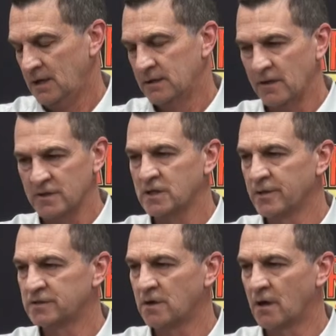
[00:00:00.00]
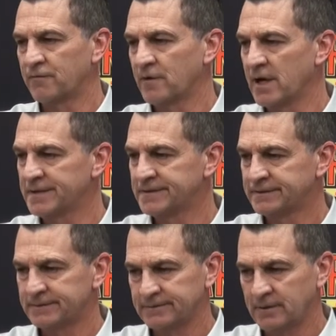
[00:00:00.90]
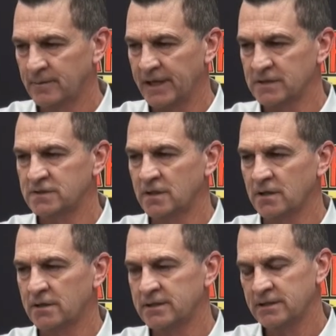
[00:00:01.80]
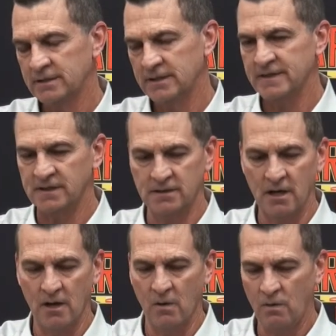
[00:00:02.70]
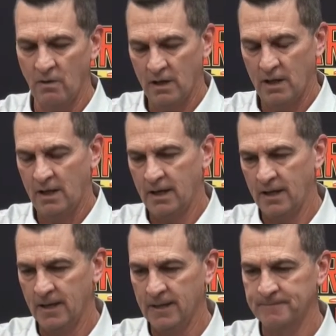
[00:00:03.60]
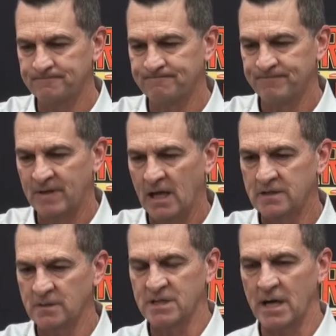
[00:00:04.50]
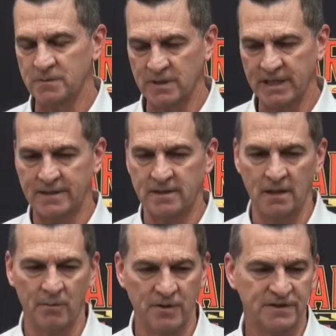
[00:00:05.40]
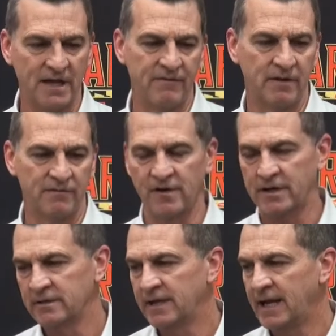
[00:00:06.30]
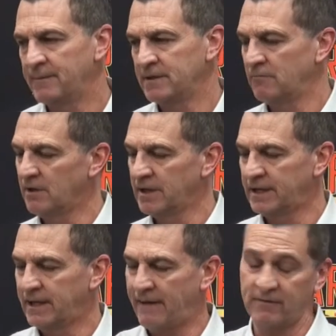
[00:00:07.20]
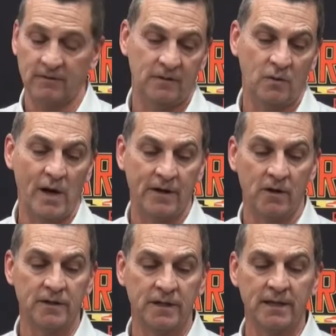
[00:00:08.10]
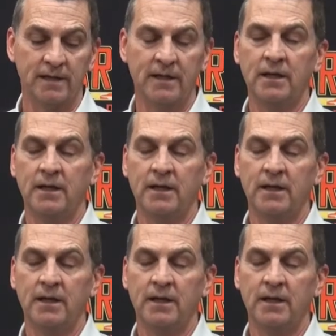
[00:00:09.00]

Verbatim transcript: Another slow start for us. Am I concerned? Yes and no. Um, sometimes when you get the number seven in front of your name and you really haven't quite earned it,